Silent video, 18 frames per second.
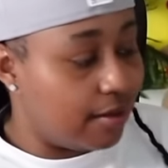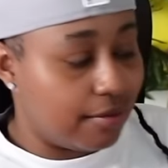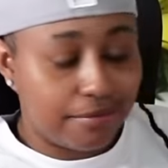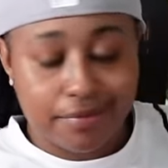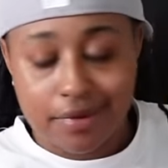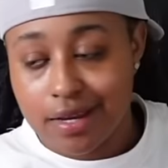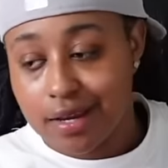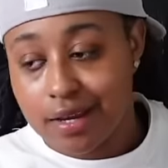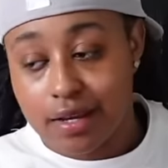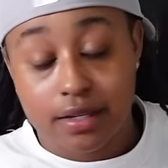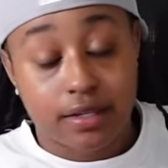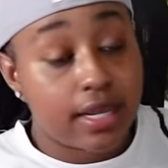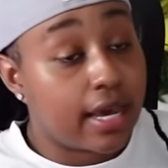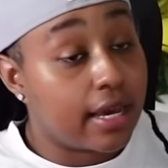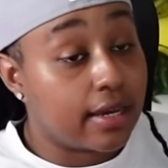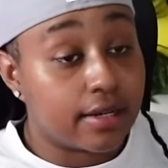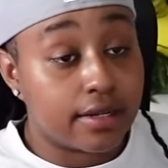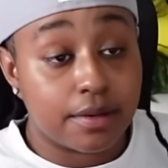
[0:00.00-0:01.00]
Man,
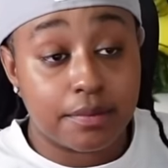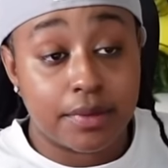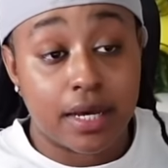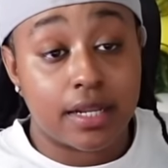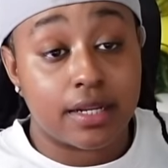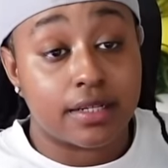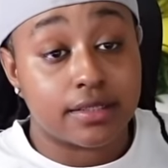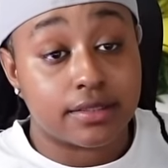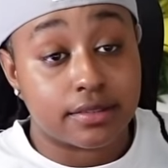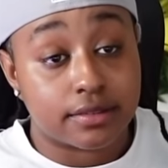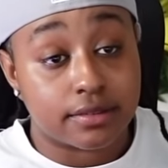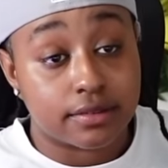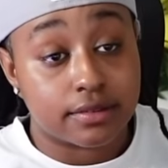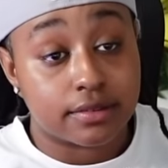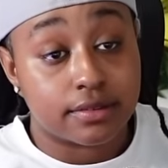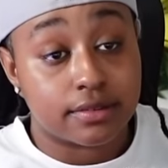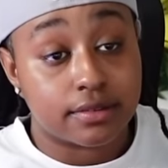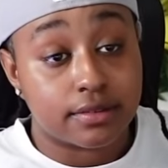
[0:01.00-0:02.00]
hey, let me holler at you.
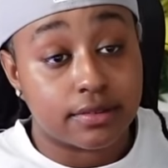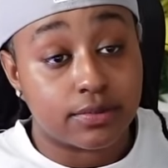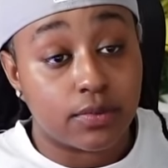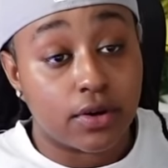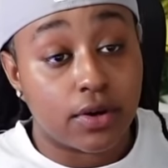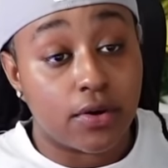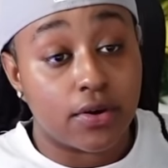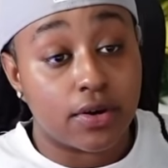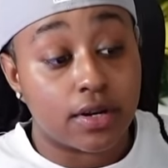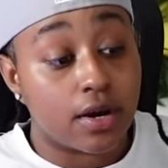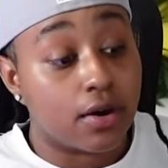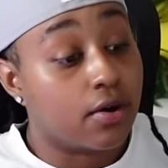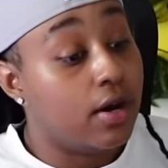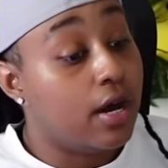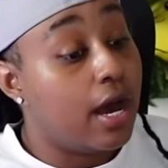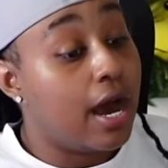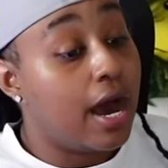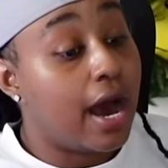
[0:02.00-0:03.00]
What's going on?
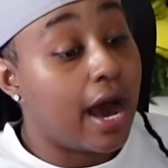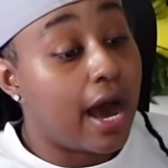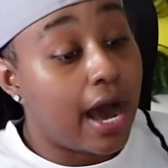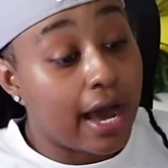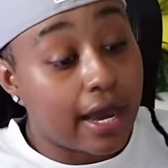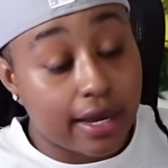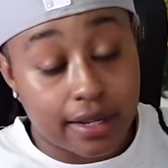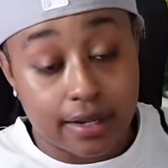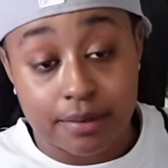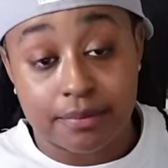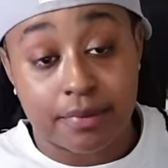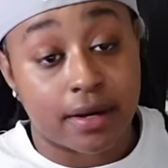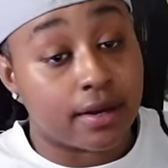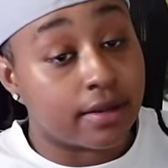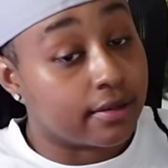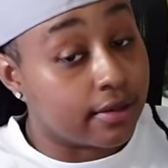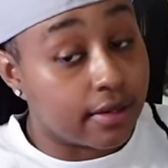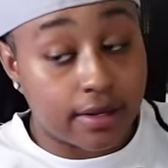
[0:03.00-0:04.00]
I got
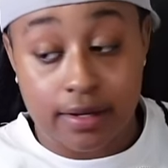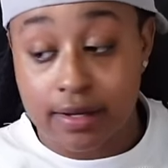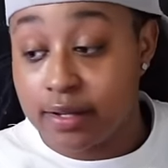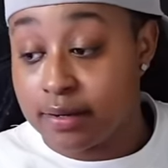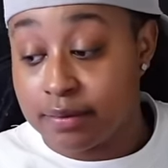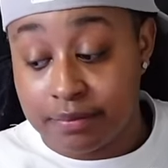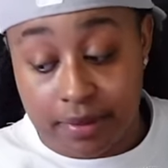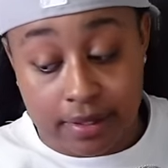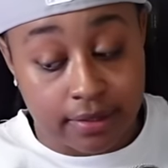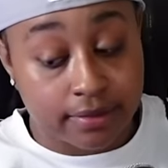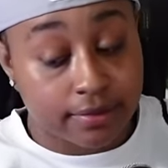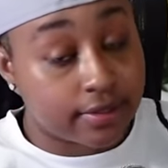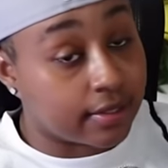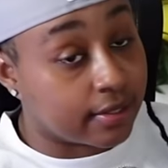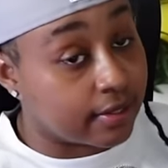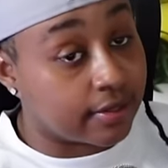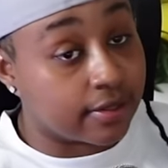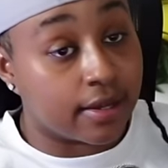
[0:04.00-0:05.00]
about, I got about
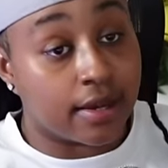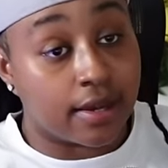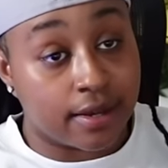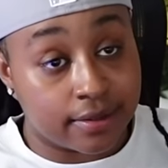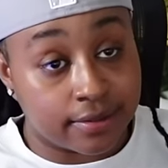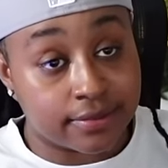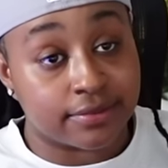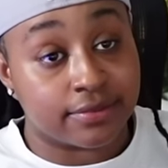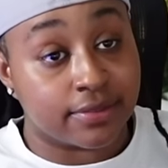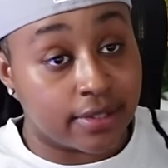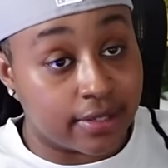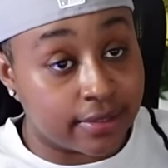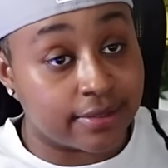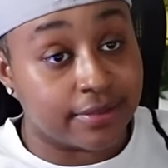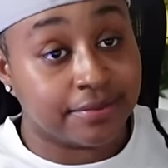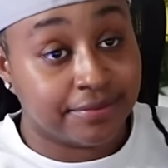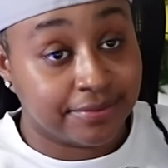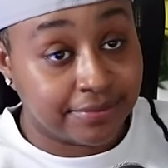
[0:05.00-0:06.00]
ten for
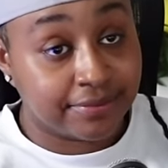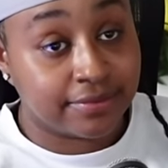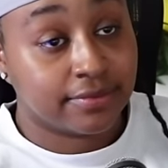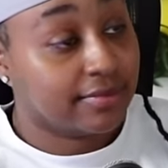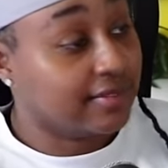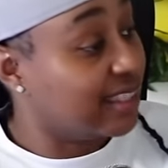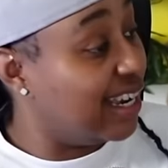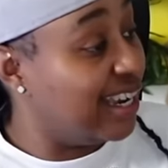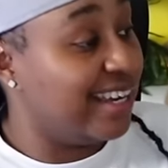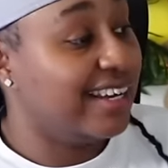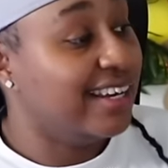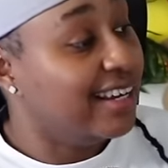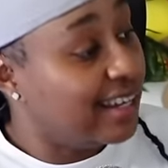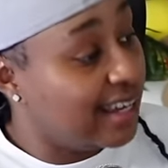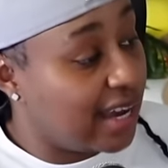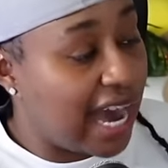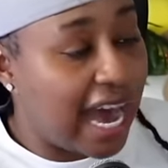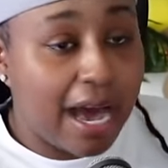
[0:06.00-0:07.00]
you.
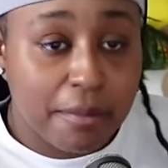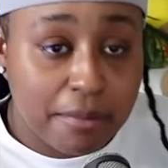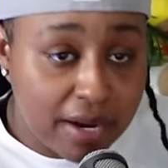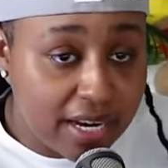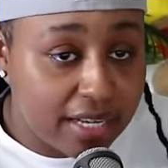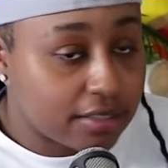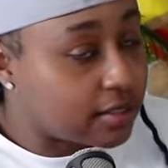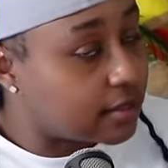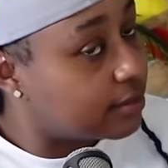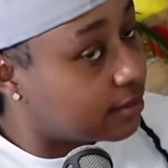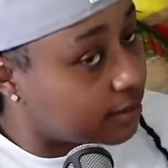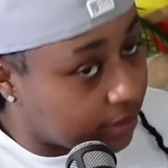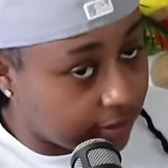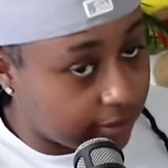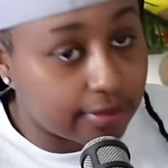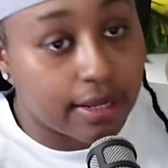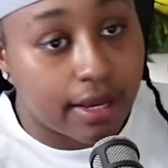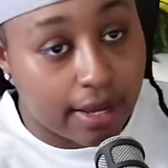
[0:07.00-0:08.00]
How much?
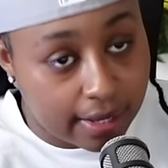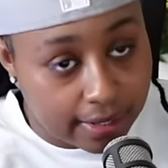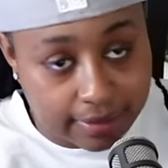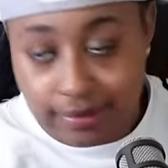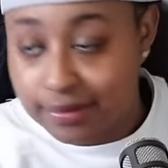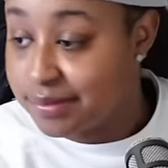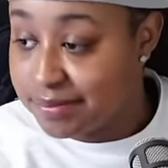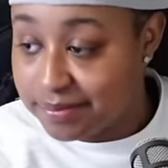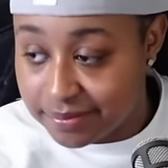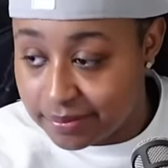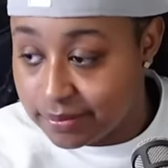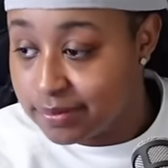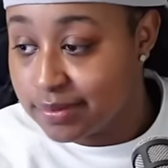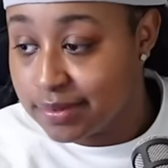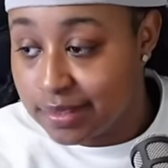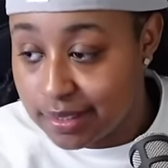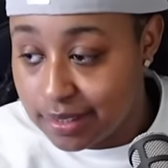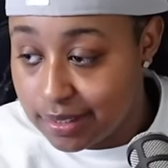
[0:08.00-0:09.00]

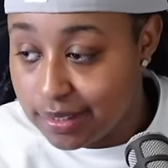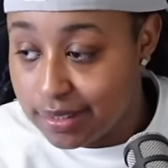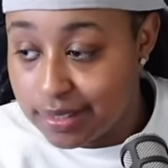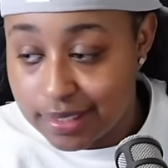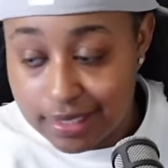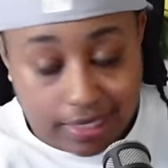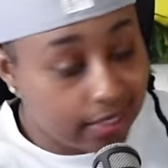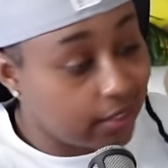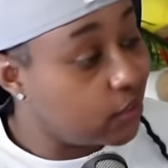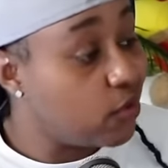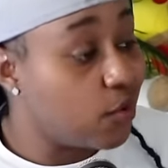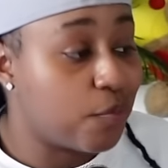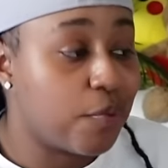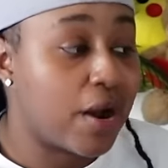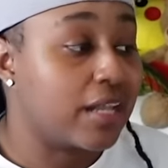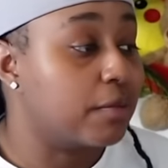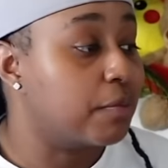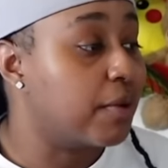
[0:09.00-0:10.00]
Nigga, you
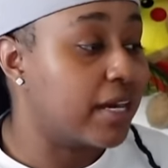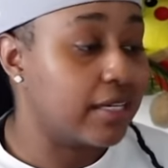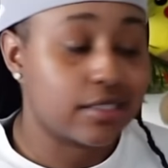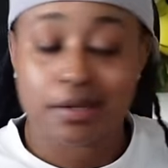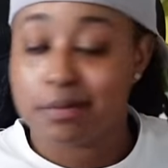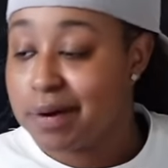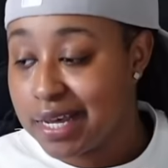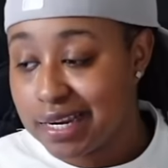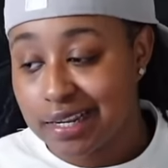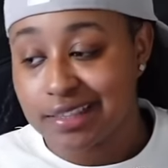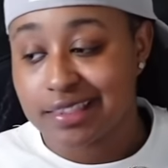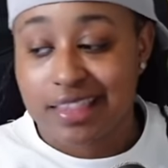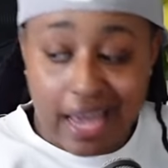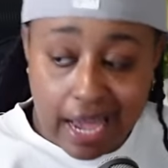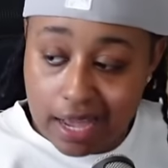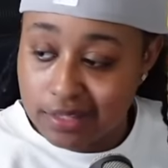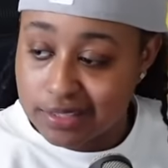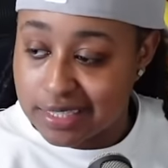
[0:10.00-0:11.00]
probably pay somebody a
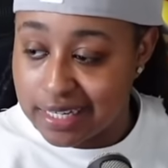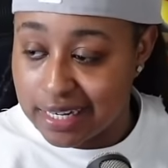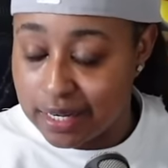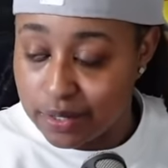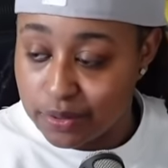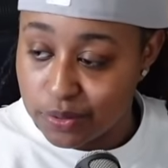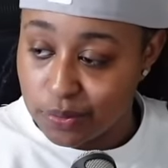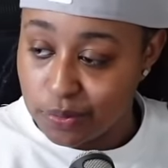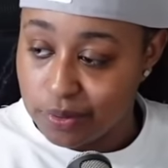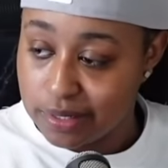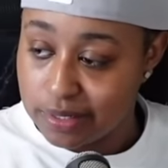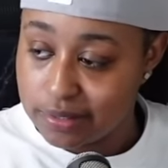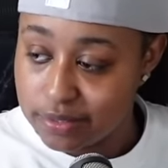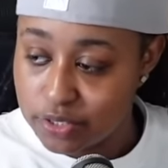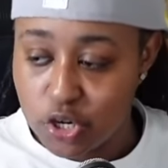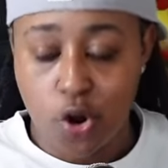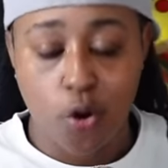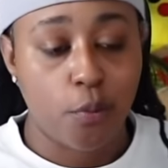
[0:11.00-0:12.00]
thousand, they'll do it.
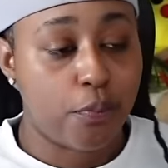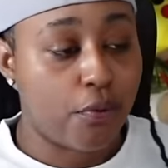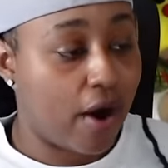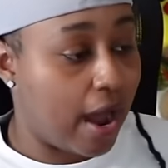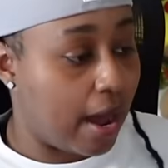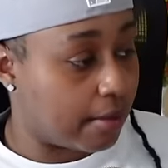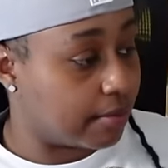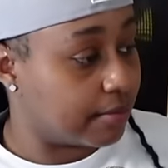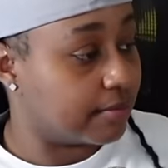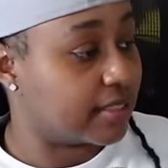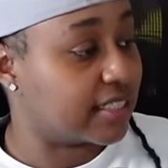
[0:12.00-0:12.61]
No problem.